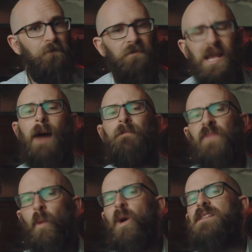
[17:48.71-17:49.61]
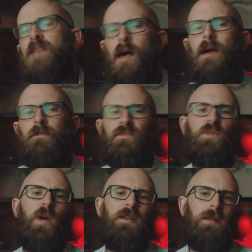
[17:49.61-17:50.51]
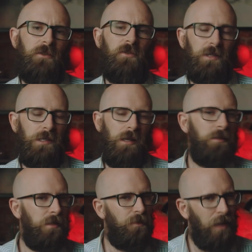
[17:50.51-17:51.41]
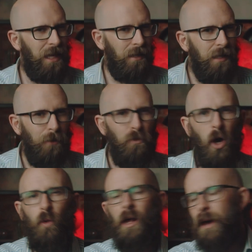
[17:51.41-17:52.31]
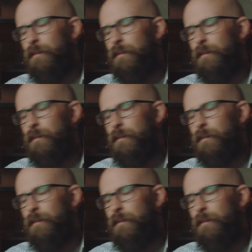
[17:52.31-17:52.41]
Yeah, there were times when natural disasters played a key role,